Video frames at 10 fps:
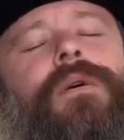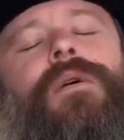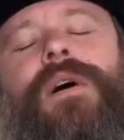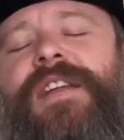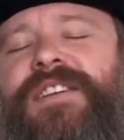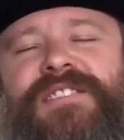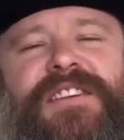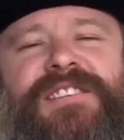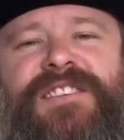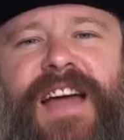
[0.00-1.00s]
And is
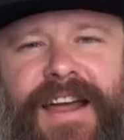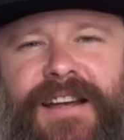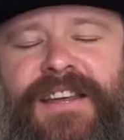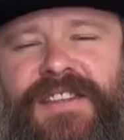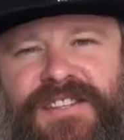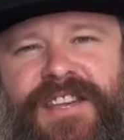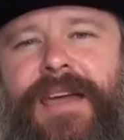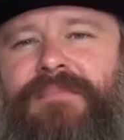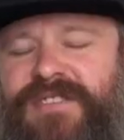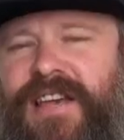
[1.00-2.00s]
exactly the
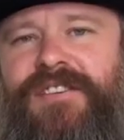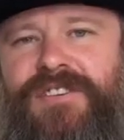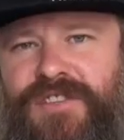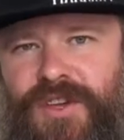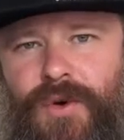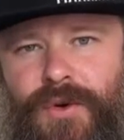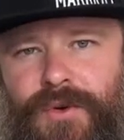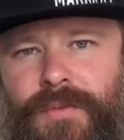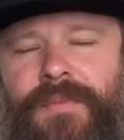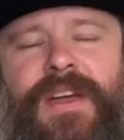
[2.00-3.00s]
same scent as the
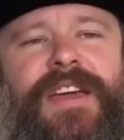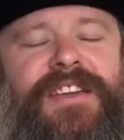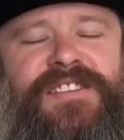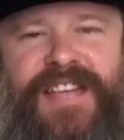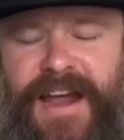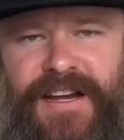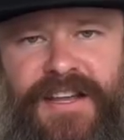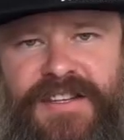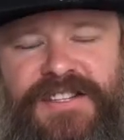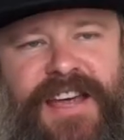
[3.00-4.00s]
oil. Exactly
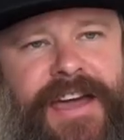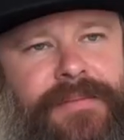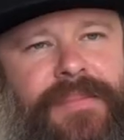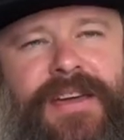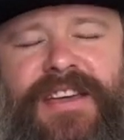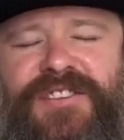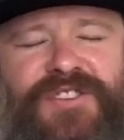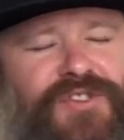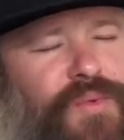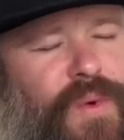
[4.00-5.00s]
the same. It's
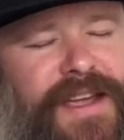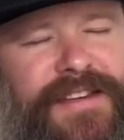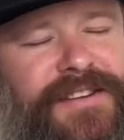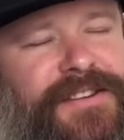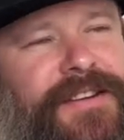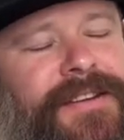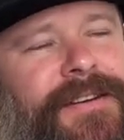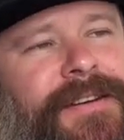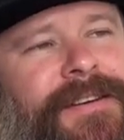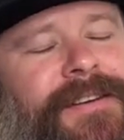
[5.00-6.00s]
sweet,
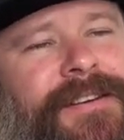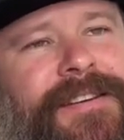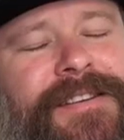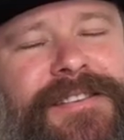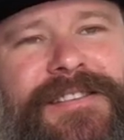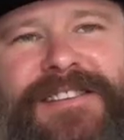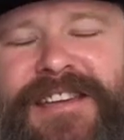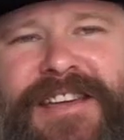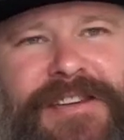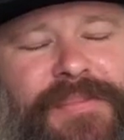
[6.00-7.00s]

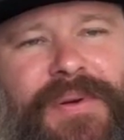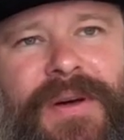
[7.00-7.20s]
deep.